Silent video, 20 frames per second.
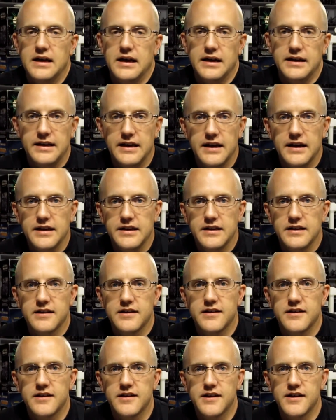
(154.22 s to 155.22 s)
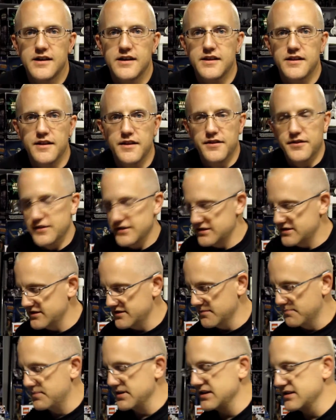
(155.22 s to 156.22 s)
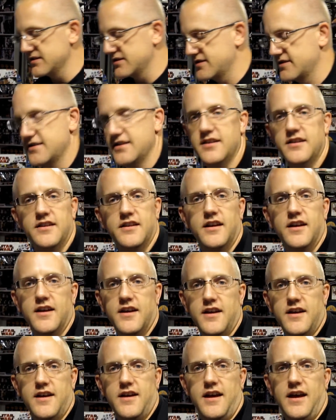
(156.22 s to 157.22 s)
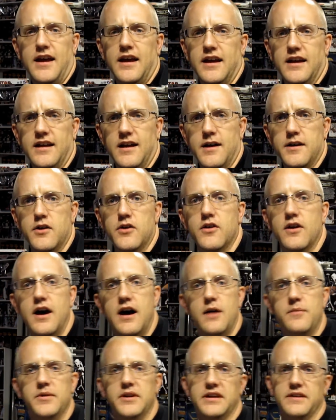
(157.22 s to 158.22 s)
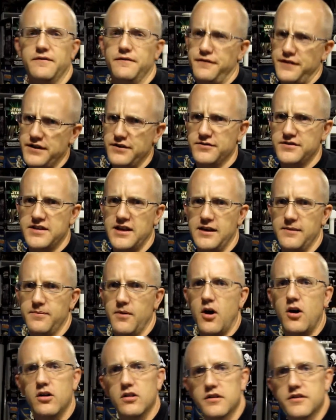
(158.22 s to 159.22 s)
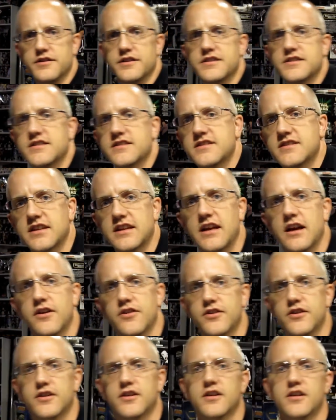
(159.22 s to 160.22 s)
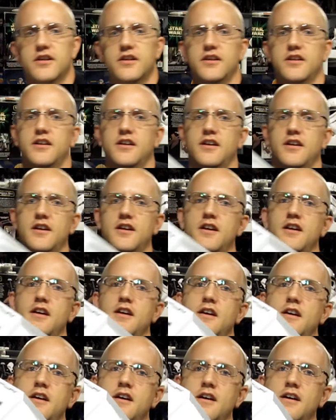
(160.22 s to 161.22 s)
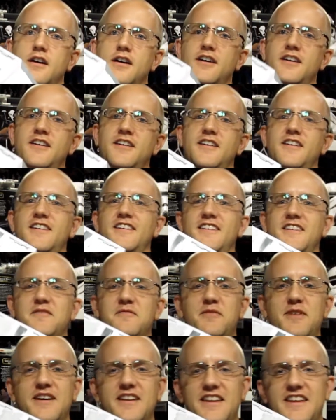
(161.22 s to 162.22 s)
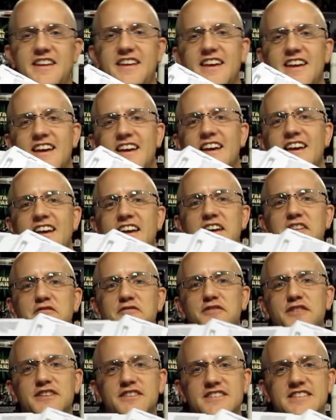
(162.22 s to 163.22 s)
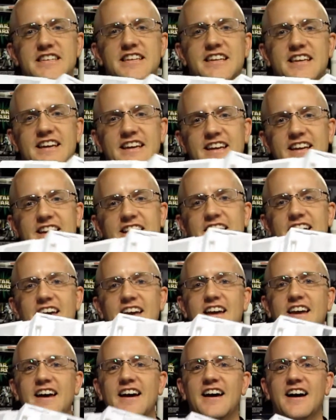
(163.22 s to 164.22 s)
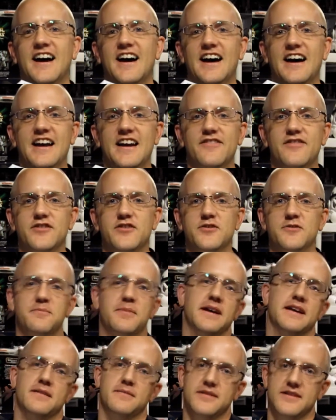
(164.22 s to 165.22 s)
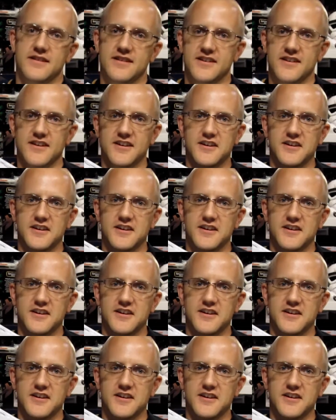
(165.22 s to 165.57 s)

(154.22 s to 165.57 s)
Again, this is a beast, and I don't know how I'm going to videotape all of this together, but it feels like I have a new baby.